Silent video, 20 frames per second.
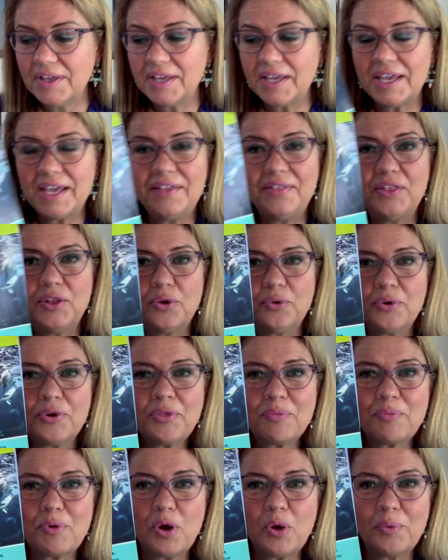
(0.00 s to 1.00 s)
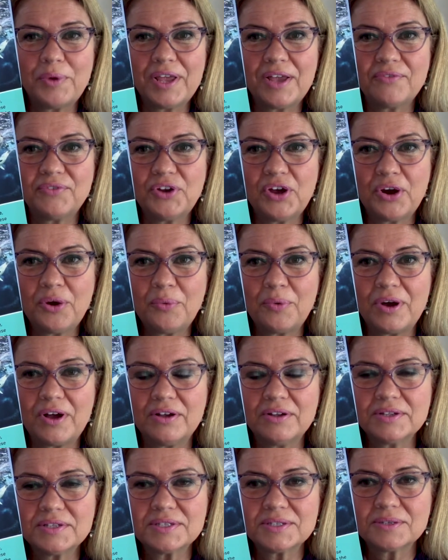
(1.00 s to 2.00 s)
In the North Pole, we have
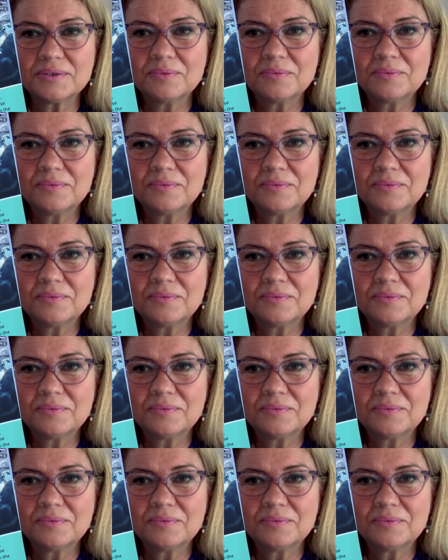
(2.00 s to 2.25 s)
narwhals,